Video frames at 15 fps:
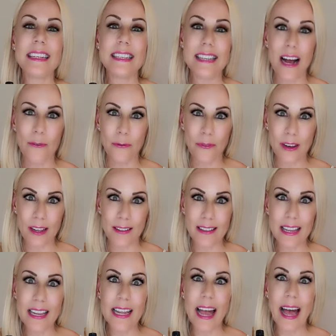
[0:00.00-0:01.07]

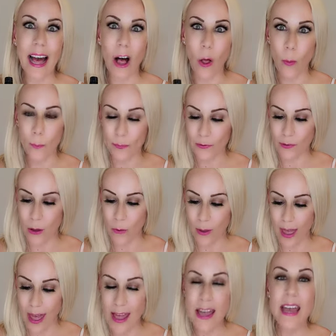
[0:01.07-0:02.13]
definitely helps,
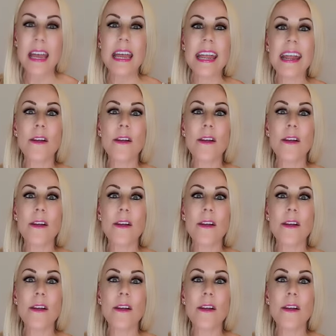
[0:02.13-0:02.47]
okay?